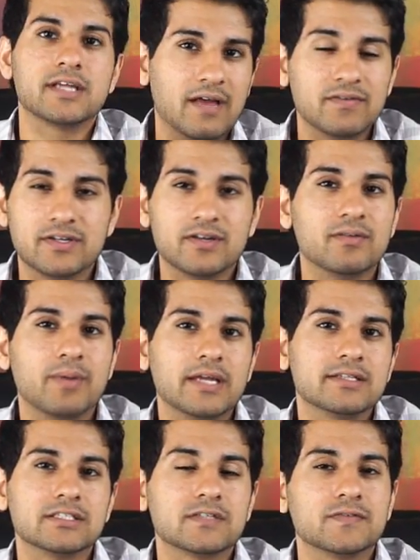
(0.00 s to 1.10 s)
have a good
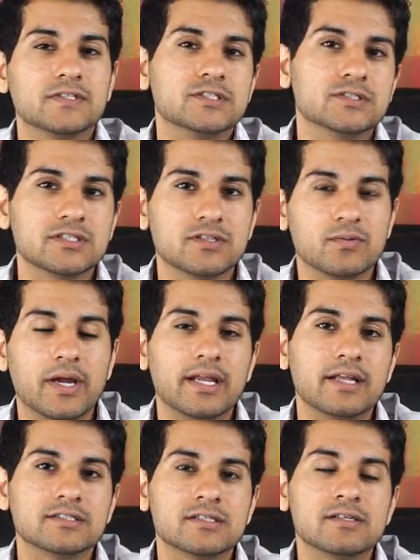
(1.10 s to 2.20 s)
basis for choosing the right
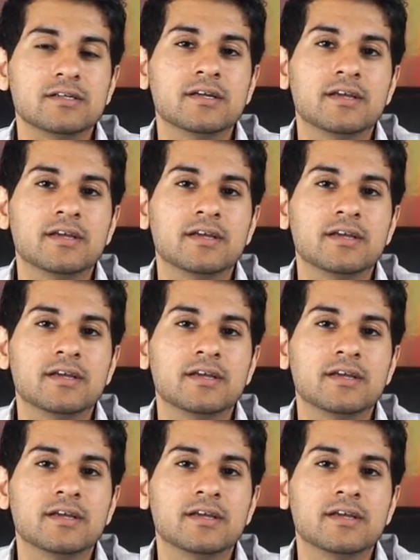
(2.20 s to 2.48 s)
answer,